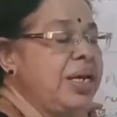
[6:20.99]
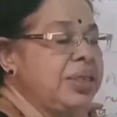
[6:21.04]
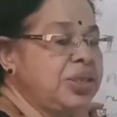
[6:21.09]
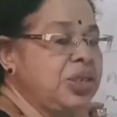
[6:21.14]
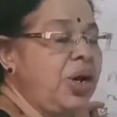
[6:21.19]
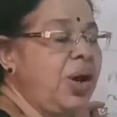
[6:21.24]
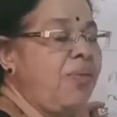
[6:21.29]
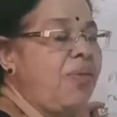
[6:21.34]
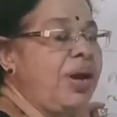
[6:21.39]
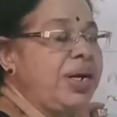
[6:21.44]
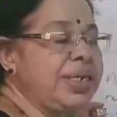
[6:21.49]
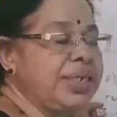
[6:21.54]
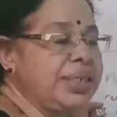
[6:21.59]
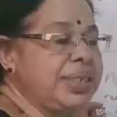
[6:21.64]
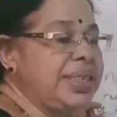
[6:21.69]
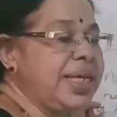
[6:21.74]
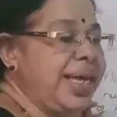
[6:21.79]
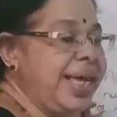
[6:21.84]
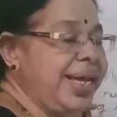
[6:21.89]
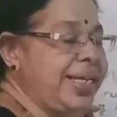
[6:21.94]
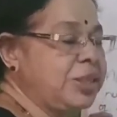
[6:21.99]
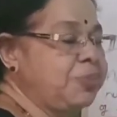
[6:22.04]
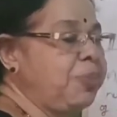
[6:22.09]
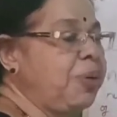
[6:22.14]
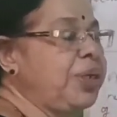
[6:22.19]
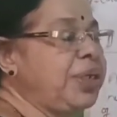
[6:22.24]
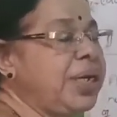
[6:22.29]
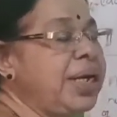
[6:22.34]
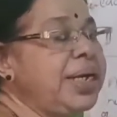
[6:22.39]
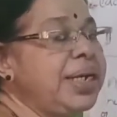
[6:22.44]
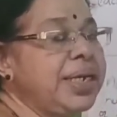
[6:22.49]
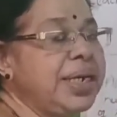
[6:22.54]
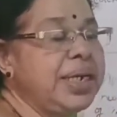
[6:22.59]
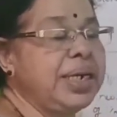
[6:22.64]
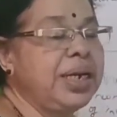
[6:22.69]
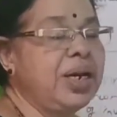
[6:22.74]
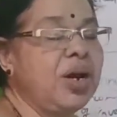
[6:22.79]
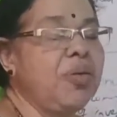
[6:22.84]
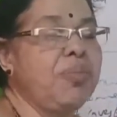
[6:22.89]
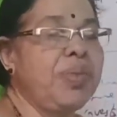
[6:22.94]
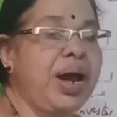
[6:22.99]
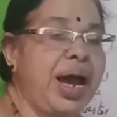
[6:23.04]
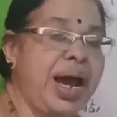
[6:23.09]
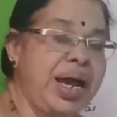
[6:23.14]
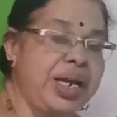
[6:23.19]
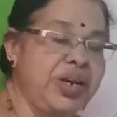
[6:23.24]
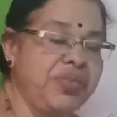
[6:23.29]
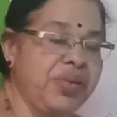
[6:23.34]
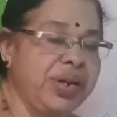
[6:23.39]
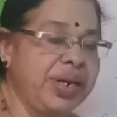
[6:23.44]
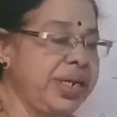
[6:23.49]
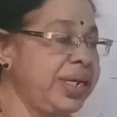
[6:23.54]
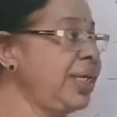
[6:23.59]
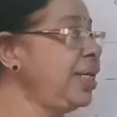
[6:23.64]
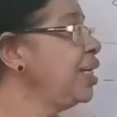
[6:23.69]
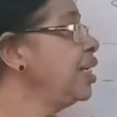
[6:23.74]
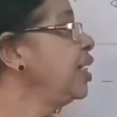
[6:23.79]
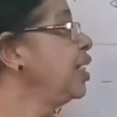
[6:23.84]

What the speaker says: So what is the expected income annually?